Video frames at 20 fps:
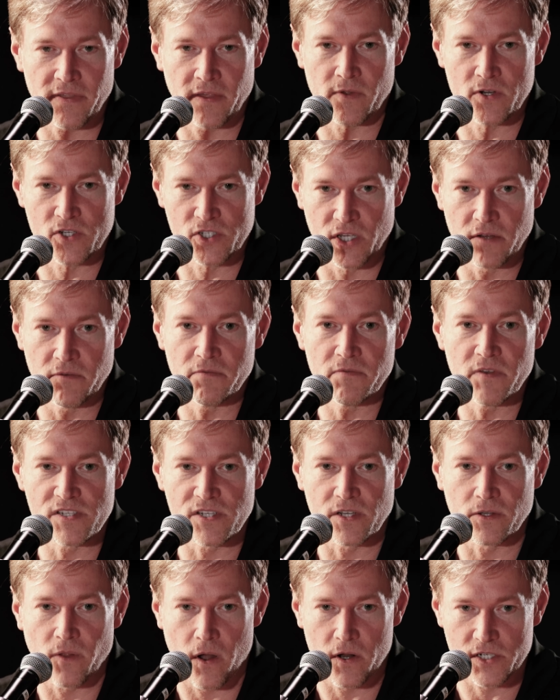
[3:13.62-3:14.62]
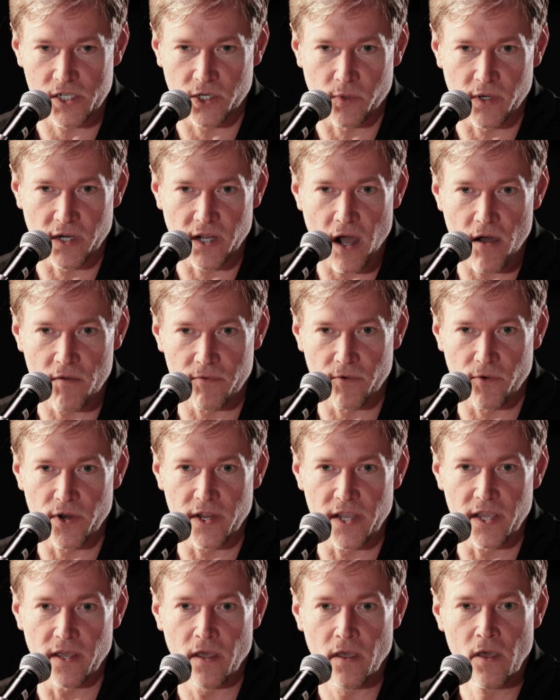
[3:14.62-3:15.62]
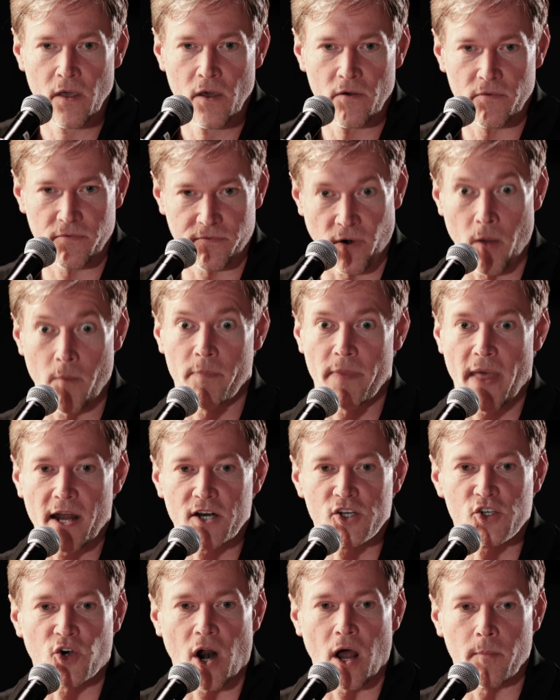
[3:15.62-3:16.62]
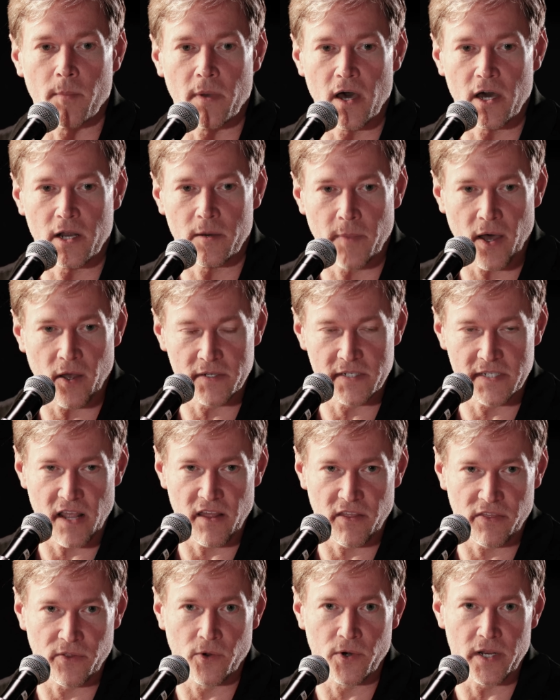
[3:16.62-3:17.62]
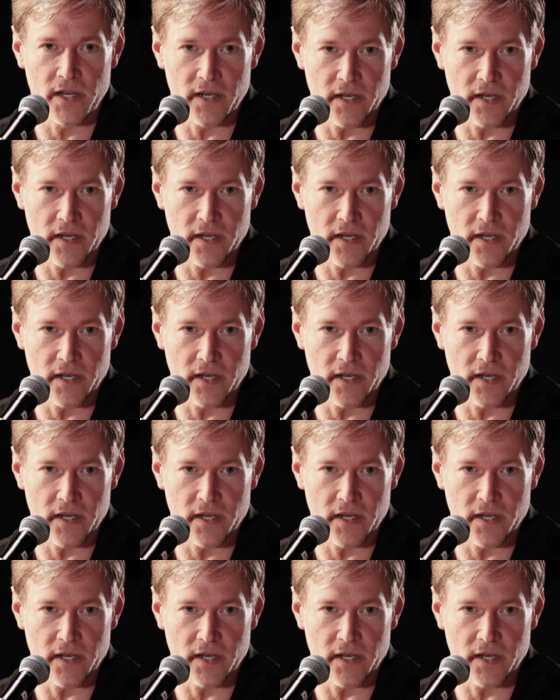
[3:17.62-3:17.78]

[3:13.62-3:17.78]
there's good physiologic recovery from that trauma at about day 30 to